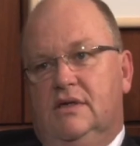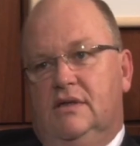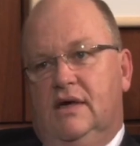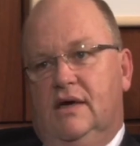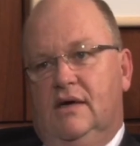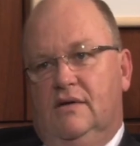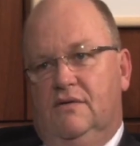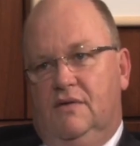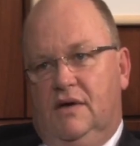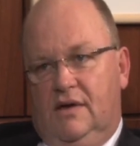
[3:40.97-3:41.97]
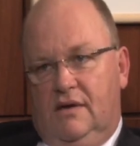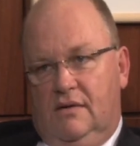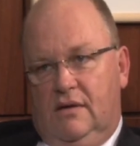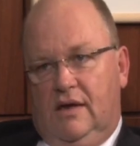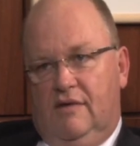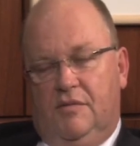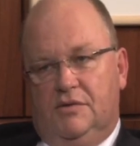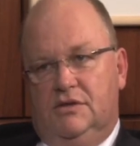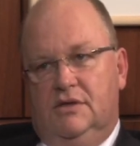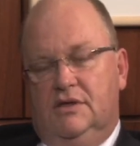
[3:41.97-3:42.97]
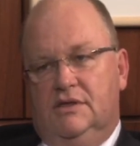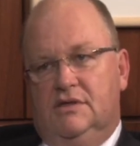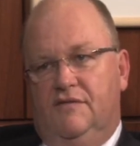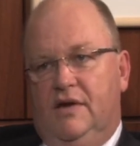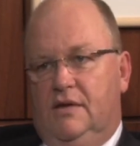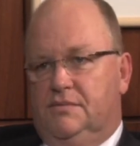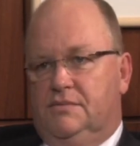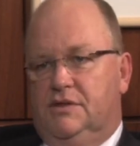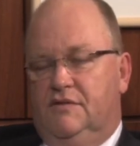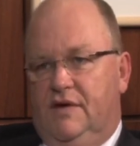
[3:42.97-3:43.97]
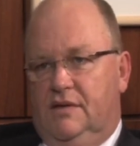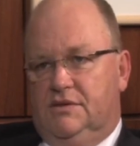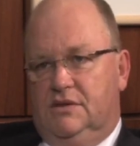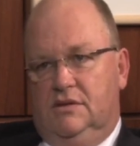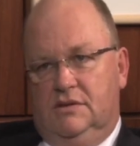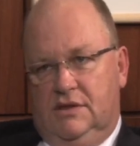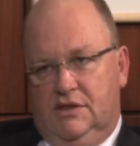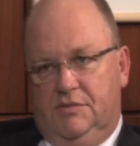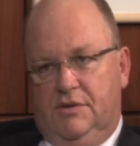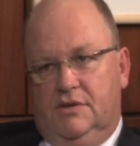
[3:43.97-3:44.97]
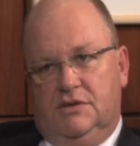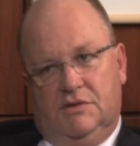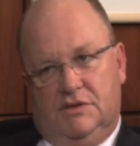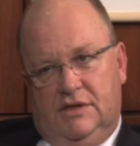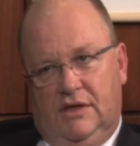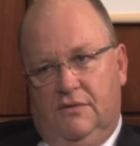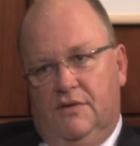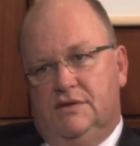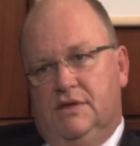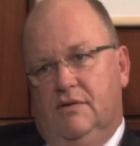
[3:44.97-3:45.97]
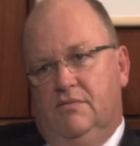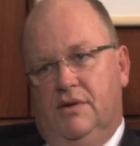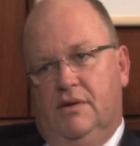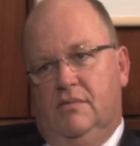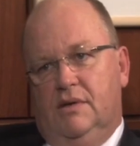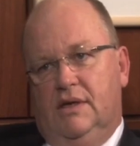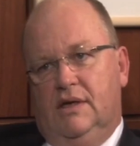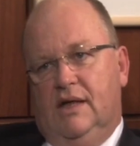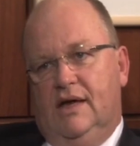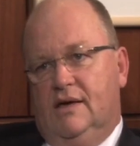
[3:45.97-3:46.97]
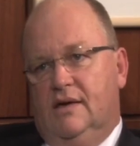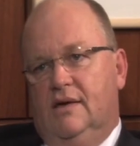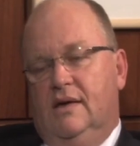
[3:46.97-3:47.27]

they can have opportunities to develop, to develop skills and experience which increase their employability later,